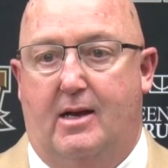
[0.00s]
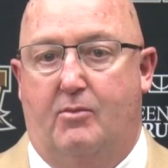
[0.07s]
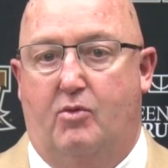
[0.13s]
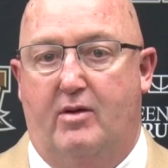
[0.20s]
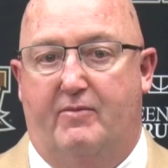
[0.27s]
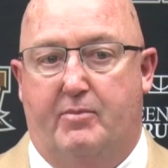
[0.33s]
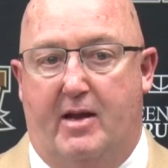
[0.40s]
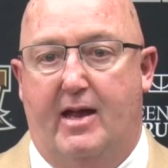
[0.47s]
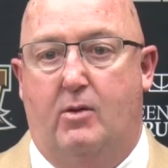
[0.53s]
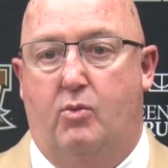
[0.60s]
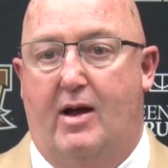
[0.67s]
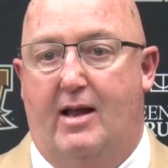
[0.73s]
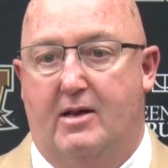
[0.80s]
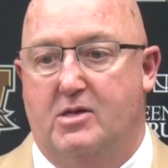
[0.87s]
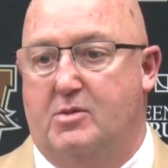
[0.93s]
We've
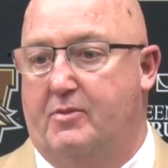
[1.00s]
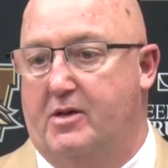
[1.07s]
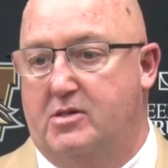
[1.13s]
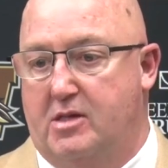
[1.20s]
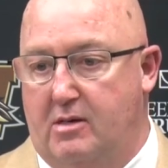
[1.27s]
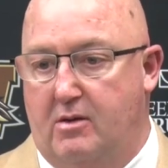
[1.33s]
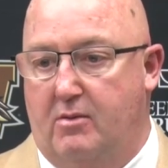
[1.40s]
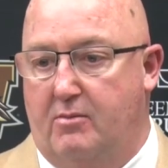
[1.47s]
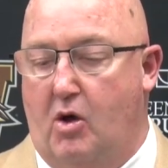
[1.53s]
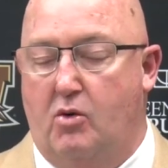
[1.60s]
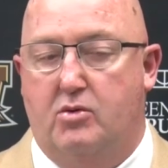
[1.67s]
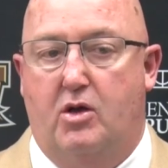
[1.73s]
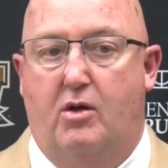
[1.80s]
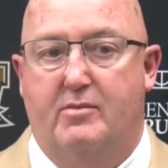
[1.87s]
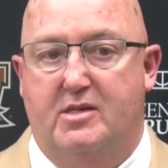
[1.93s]
played well in spurts. You know, in
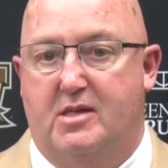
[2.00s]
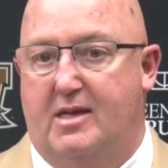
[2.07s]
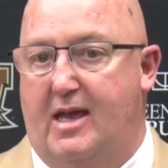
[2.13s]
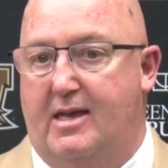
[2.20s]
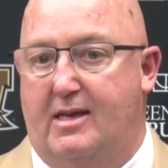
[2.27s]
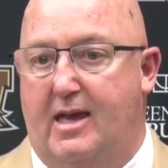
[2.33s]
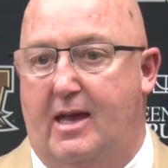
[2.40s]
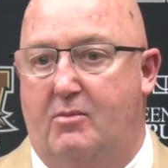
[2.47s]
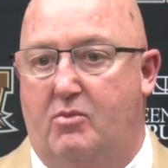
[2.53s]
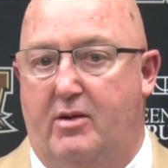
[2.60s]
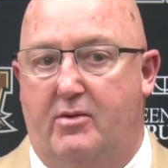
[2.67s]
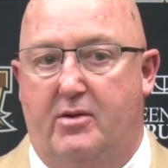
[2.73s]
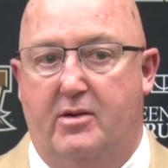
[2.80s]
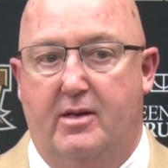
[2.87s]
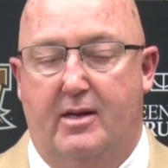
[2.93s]
Oklahoma State game,
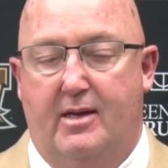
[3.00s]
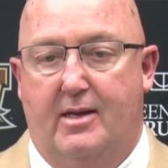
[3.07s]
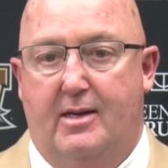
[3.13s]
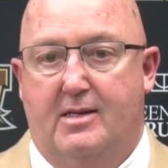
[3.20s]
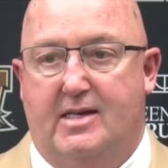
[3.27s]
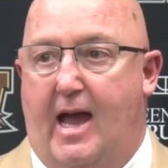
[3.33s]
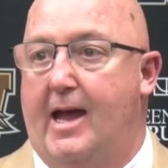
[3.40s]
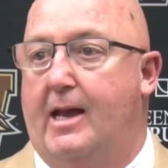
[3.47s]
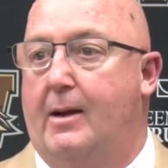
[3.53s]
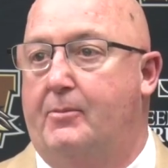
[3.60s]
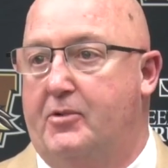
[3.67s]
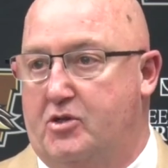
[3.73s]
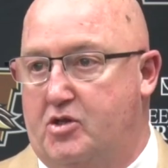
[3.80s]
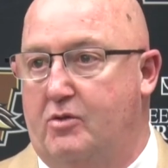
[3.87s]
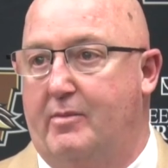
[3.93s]
we were tied
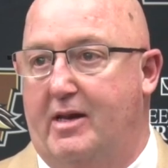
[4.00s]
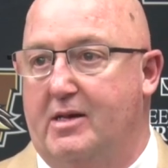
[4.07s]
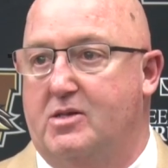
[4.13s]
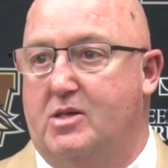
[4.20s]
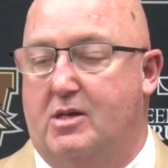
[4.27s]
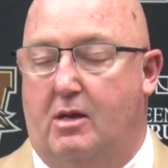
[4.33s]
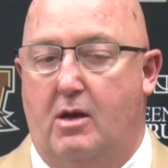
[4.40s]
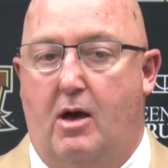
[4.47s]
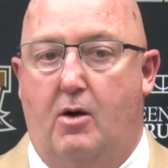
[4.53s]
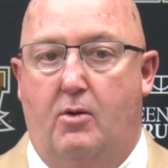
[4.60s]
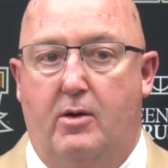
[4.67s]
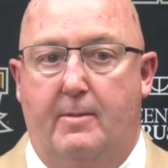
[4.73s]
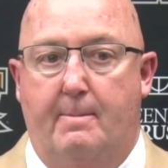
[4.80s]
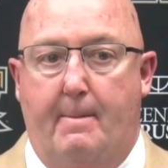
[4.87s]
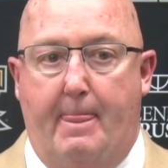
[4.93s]
up with 2 minutes to
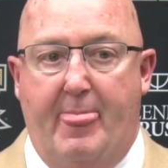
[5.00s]
go.